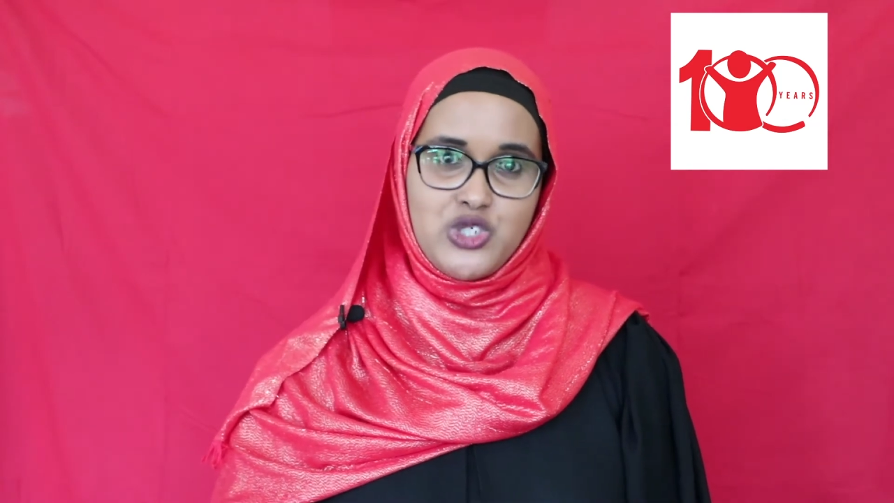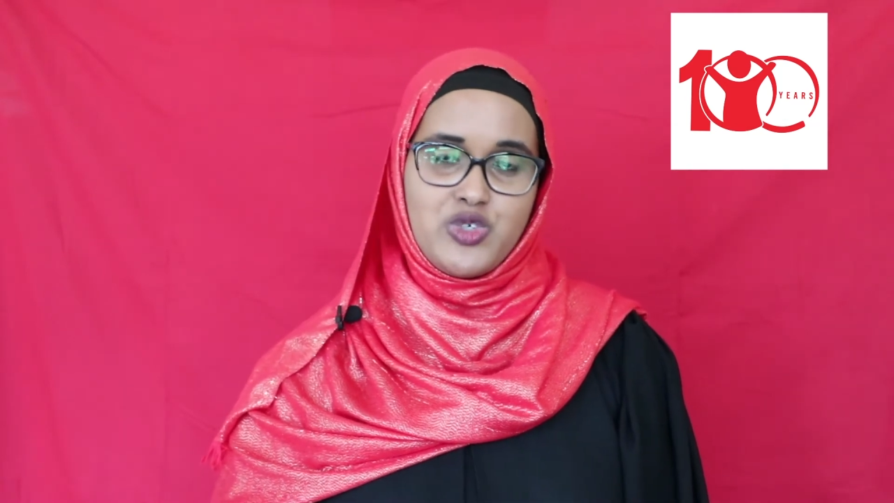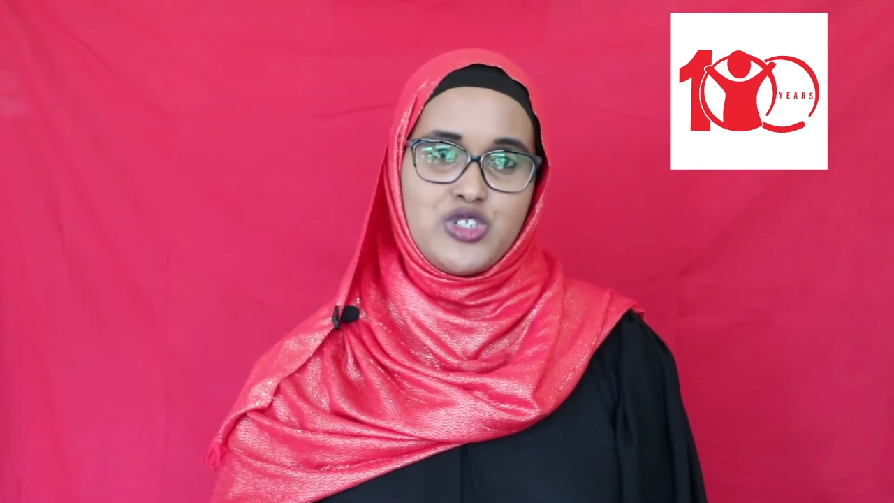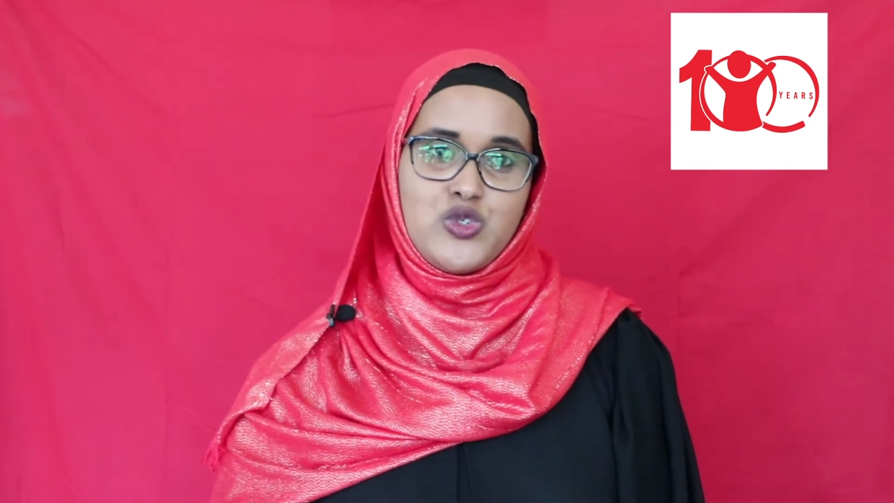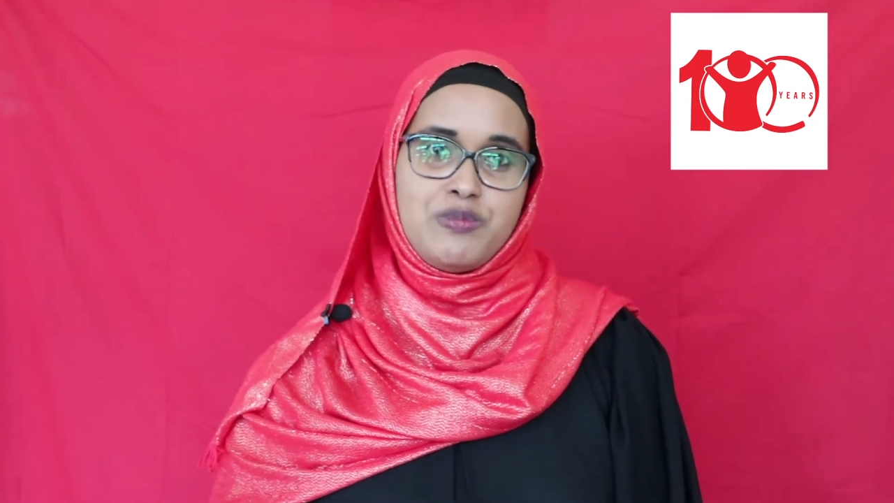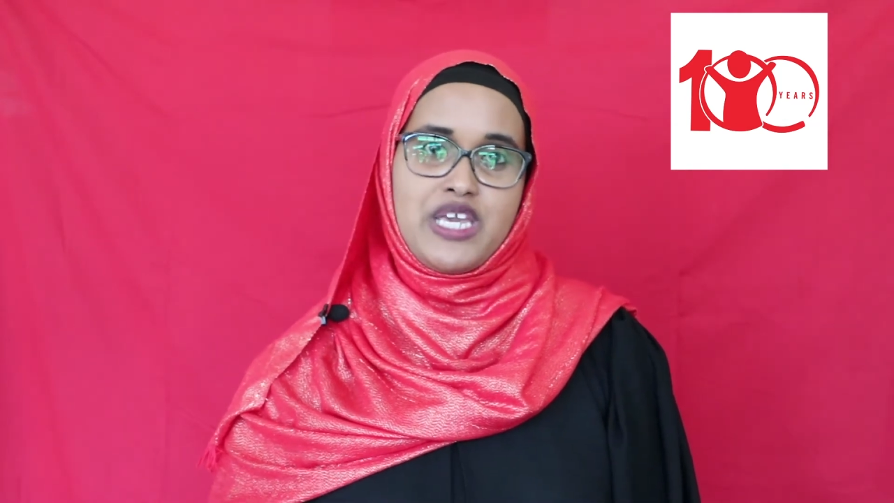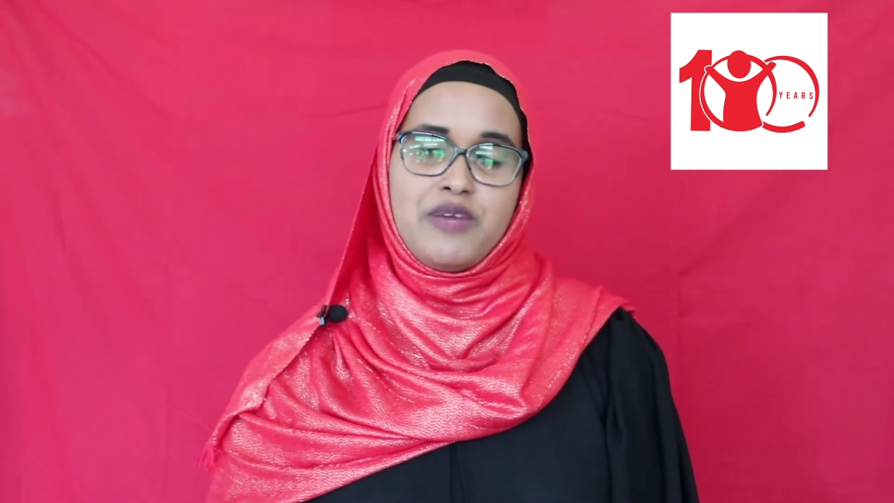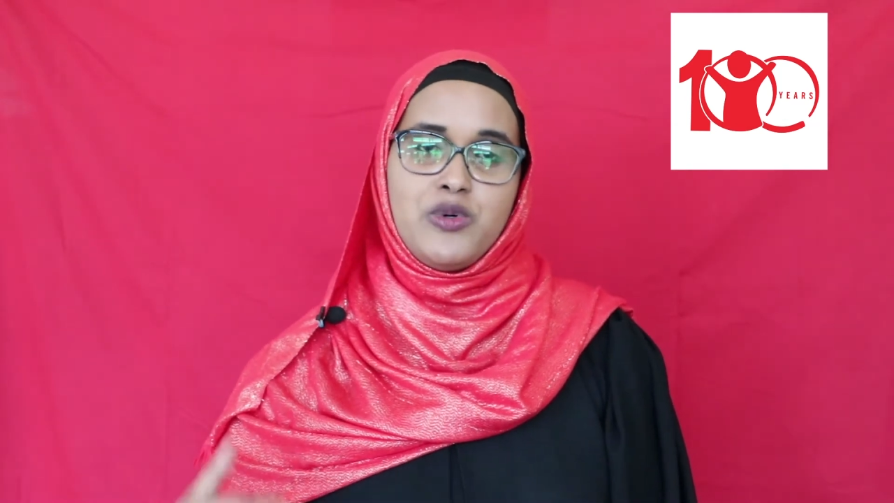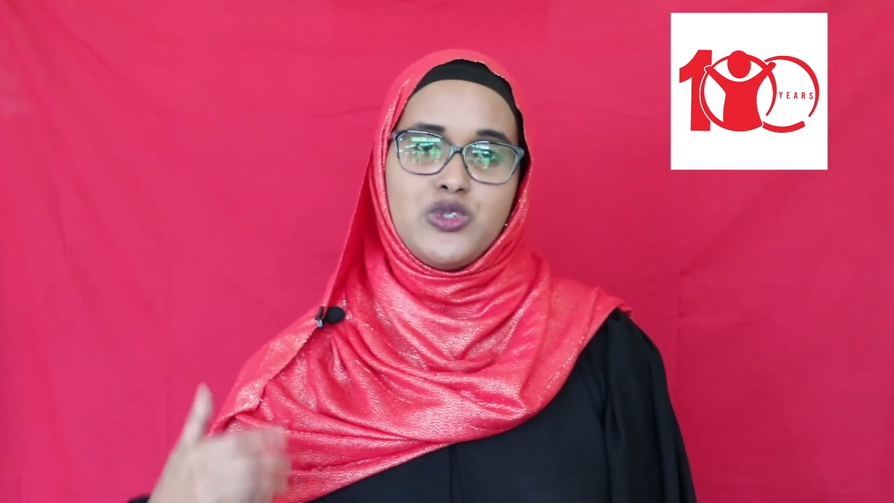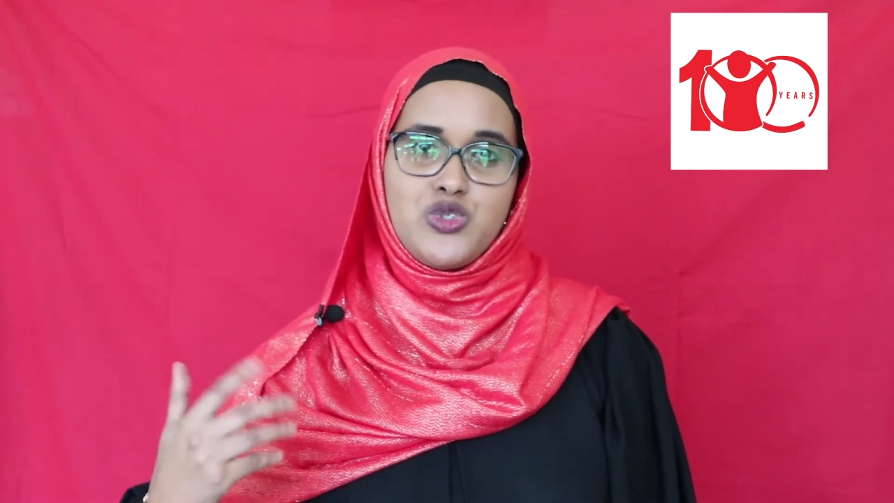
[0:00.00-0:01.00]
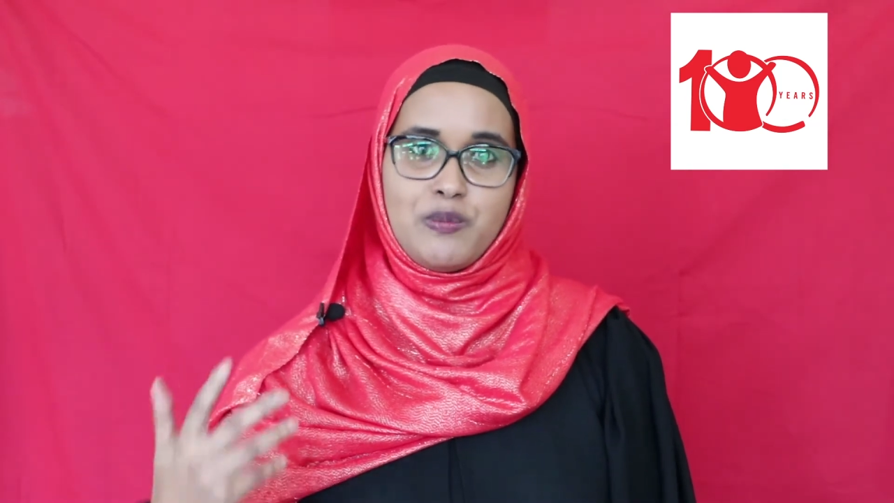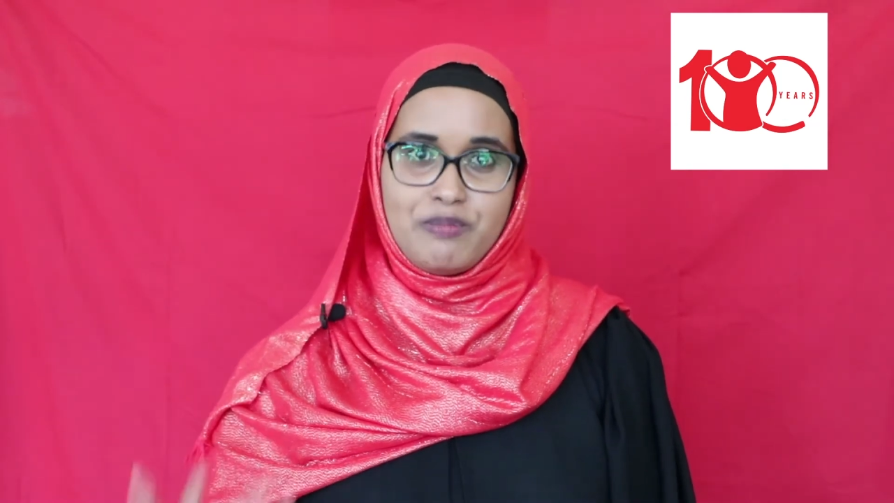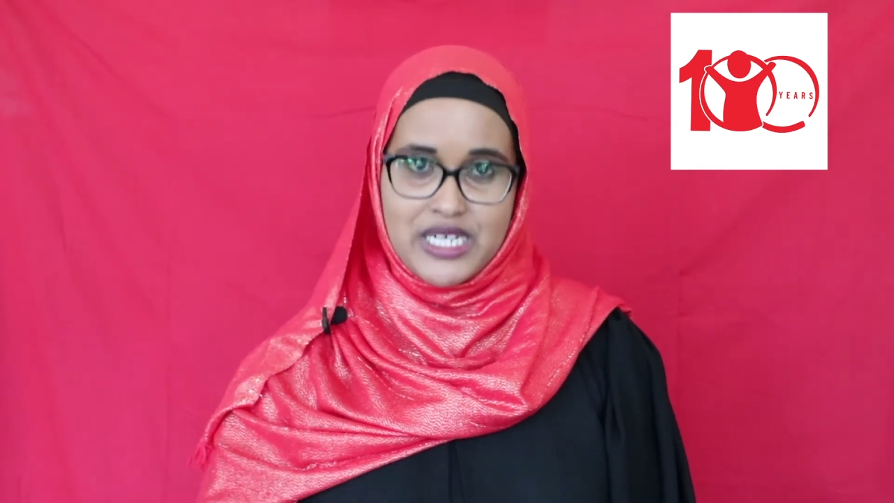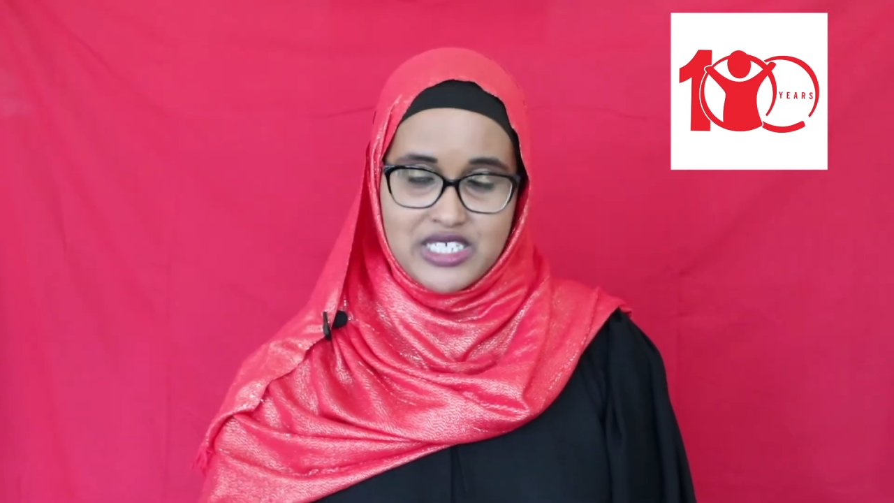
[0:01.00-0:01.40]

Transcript: Children to be able to